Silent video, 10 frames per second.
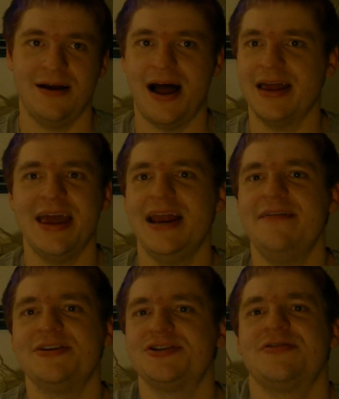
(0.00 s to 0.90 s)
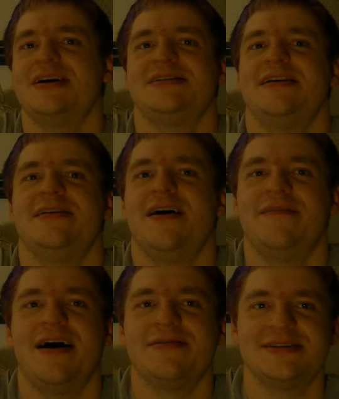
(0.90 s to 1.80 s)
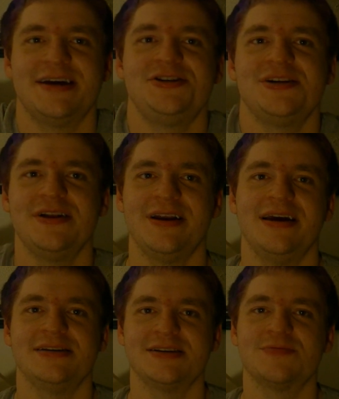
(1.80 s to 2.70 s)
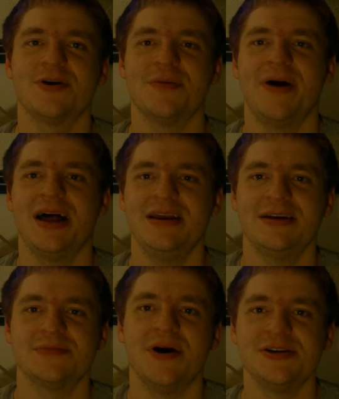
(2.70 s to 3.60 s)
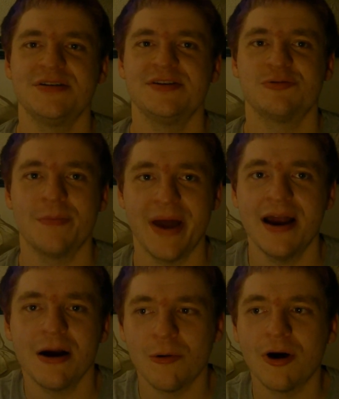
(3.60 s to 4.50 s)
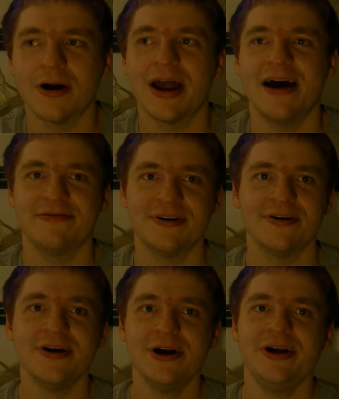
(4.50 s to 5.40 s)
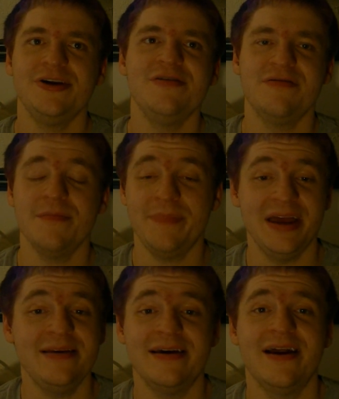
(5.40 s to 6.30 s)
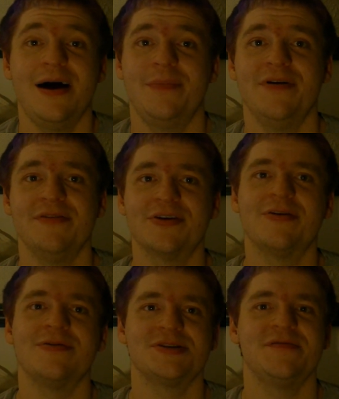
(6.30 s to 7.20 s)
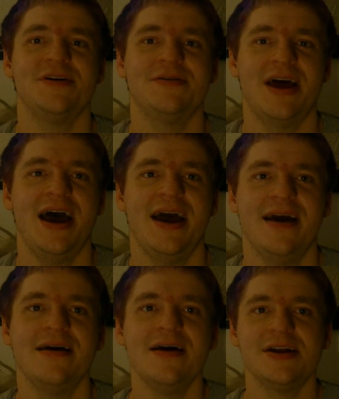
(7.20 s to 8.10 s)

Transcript: I can't even stress it enough how essential it is. It's where the body does most of its repair work after you've beaten it up over the course of your day.